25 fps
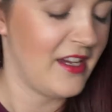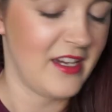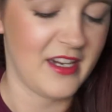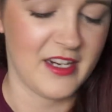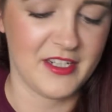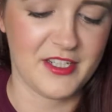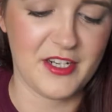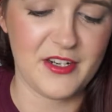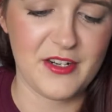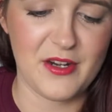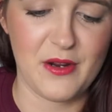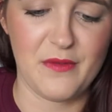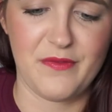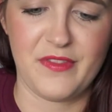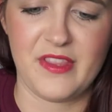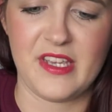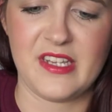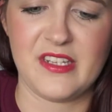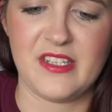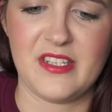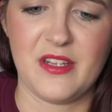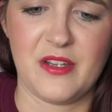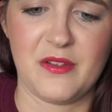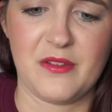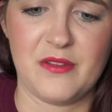if
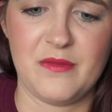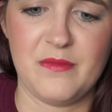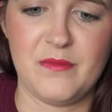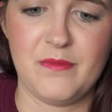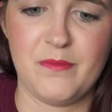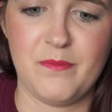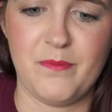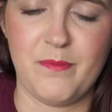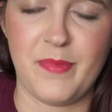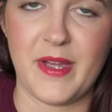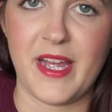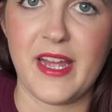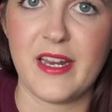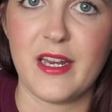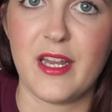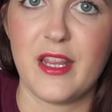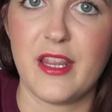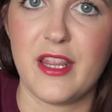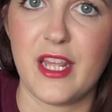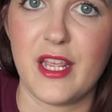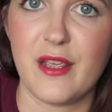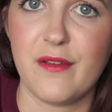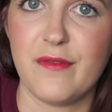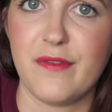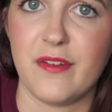that's a bad
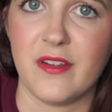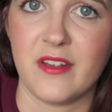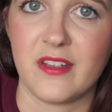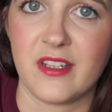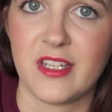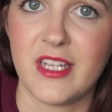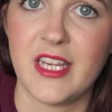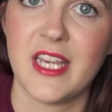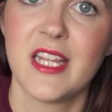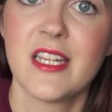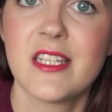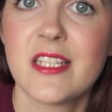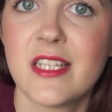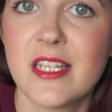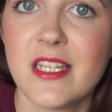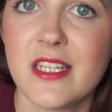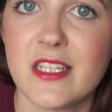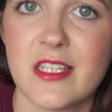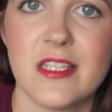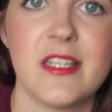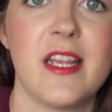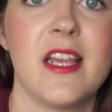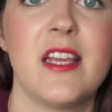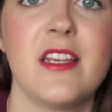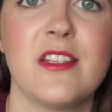thing for kids
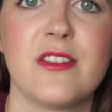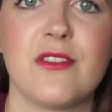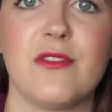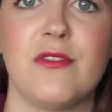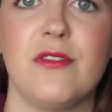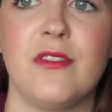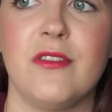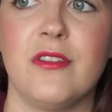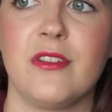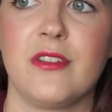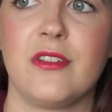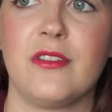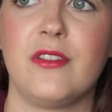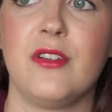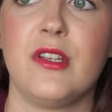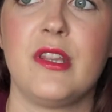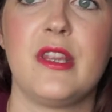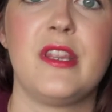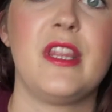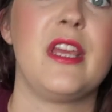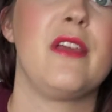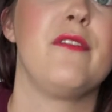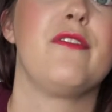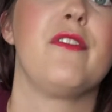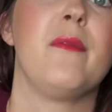these days or a
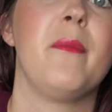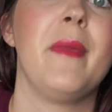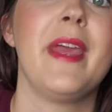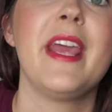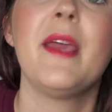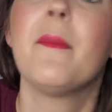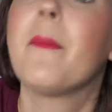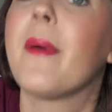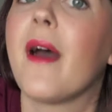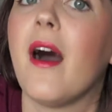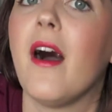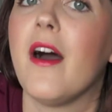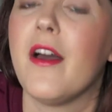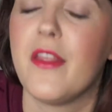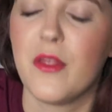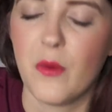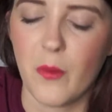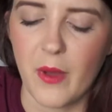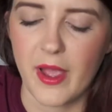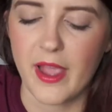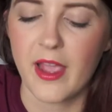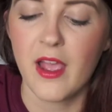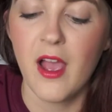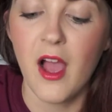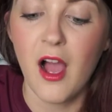good thing for me, but either
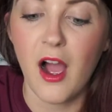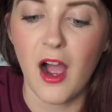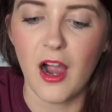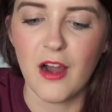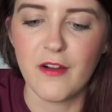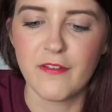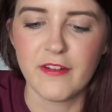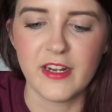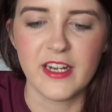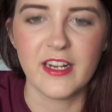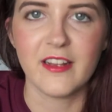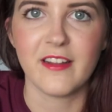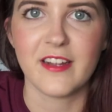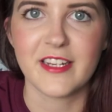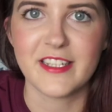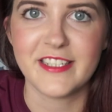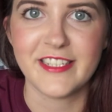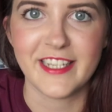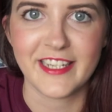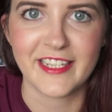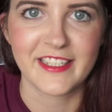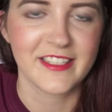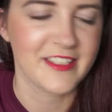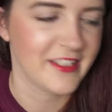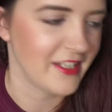way, I really
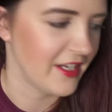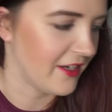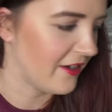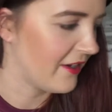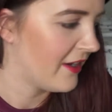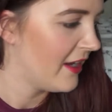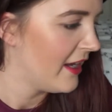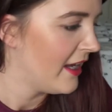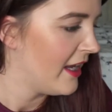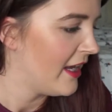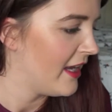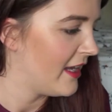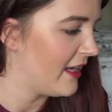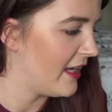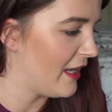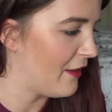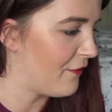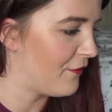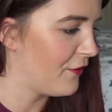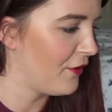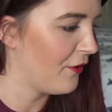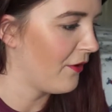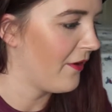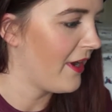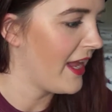liked it. So
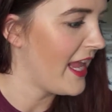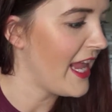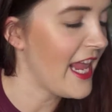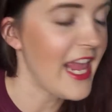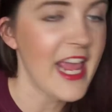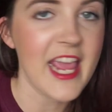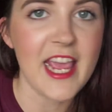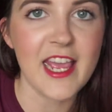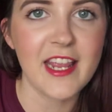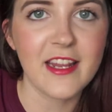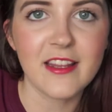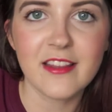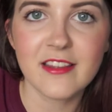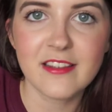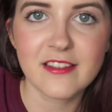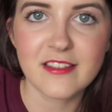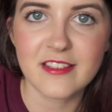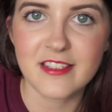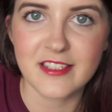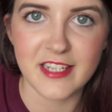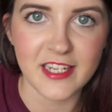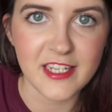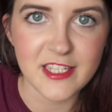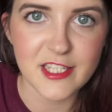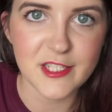if you're in
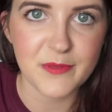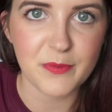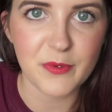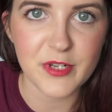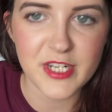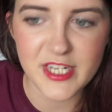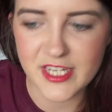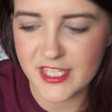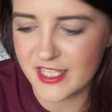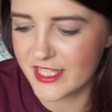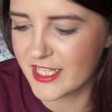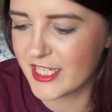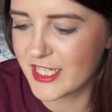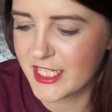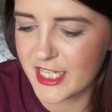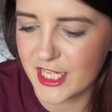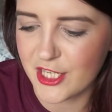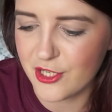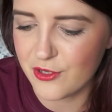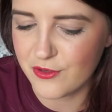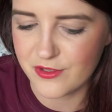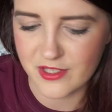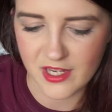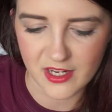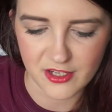Sainsbury's in the
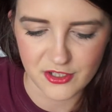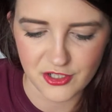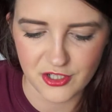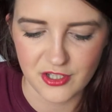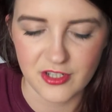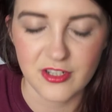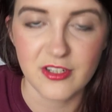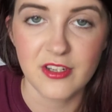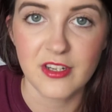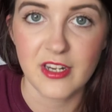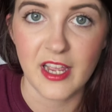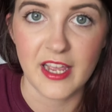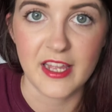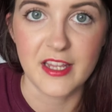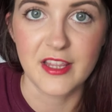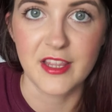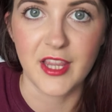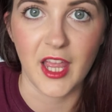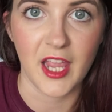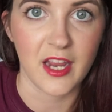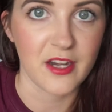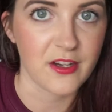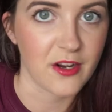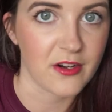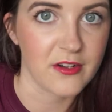TU section and
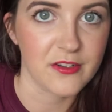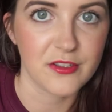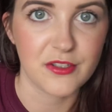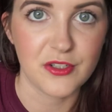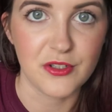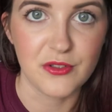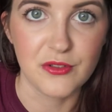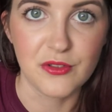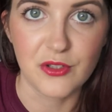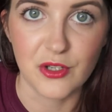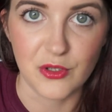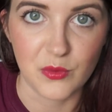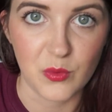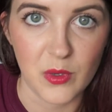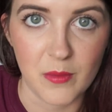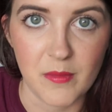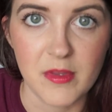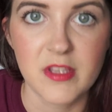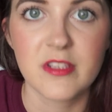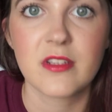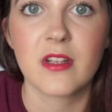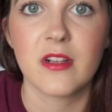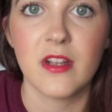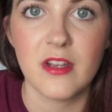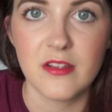they don't do good
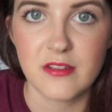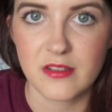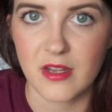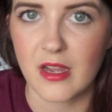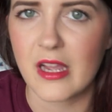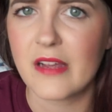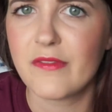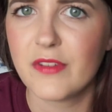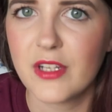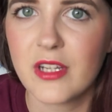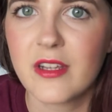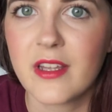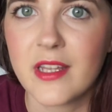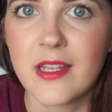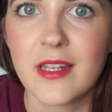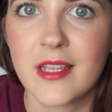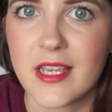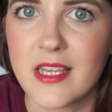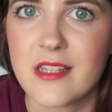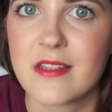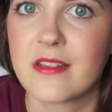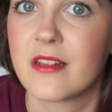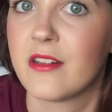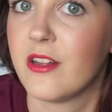women's clothes, go have a look at the kids'